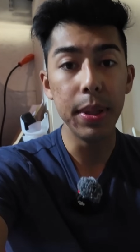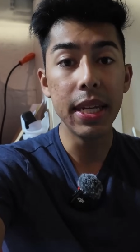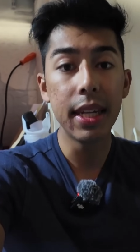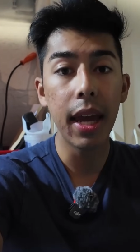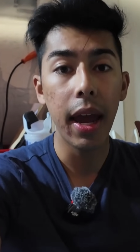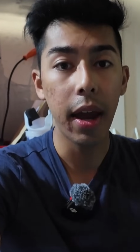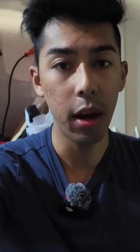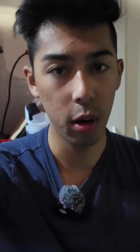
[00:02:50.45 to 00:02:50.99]
Be
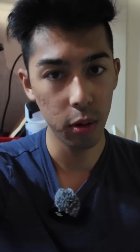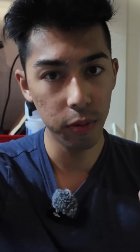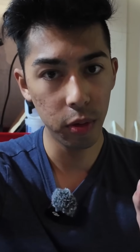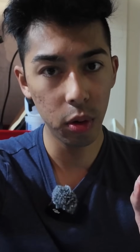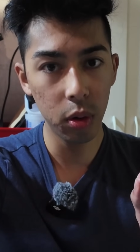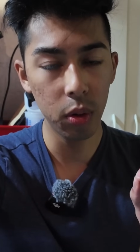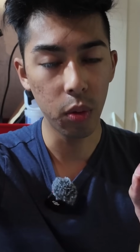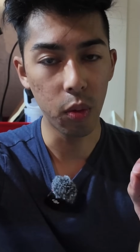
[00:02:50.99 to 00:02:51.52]

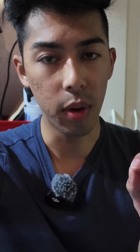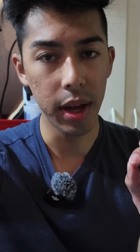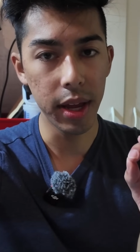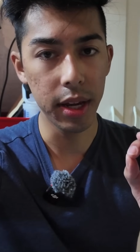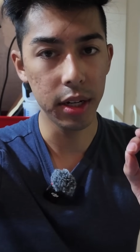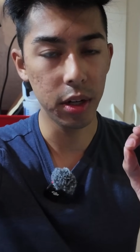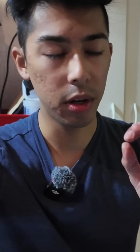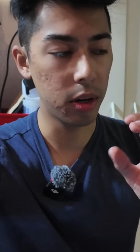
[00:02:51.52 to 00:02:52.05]
careful
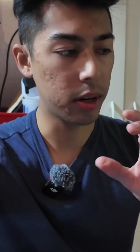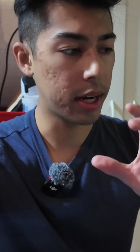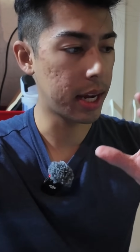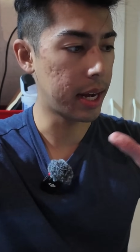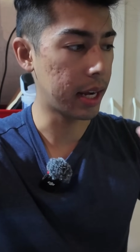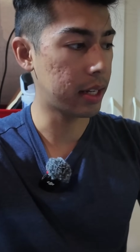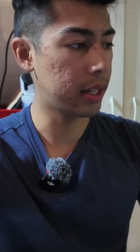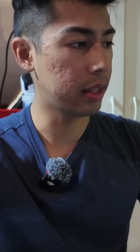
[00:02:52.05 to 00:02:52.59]
when you're
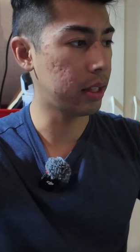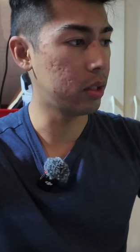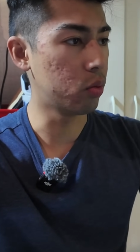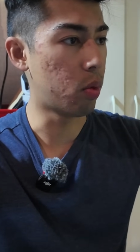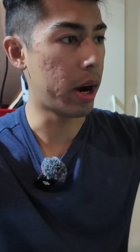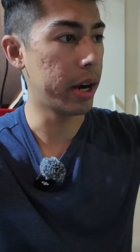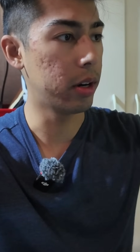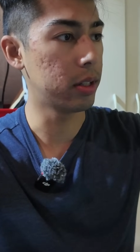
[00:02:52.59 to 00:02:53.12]
connecting these
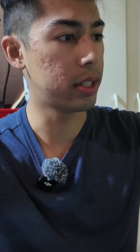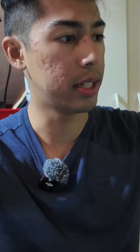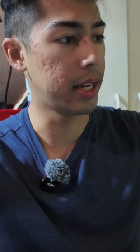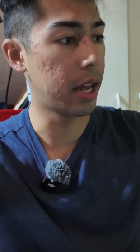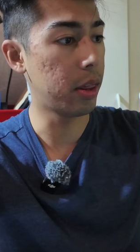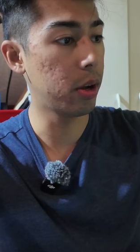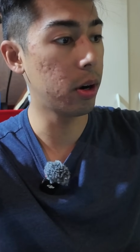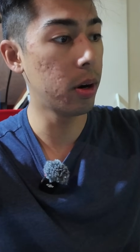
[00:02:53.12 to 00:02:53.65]
wires
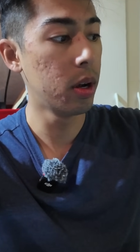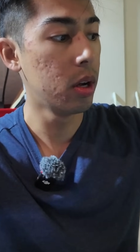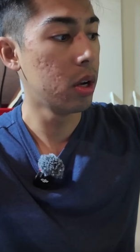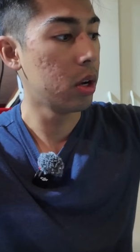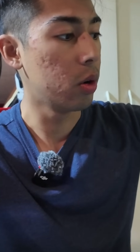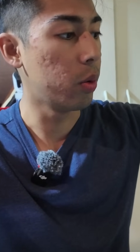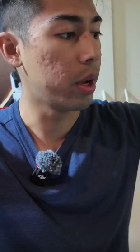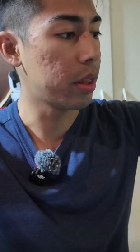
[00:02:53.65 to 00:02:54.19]
together
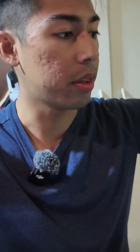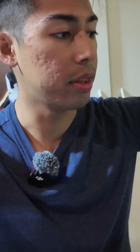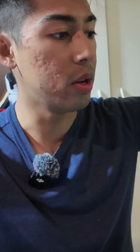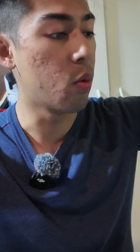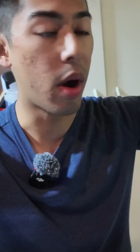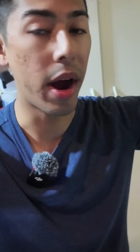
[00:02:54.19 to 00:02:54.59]
with the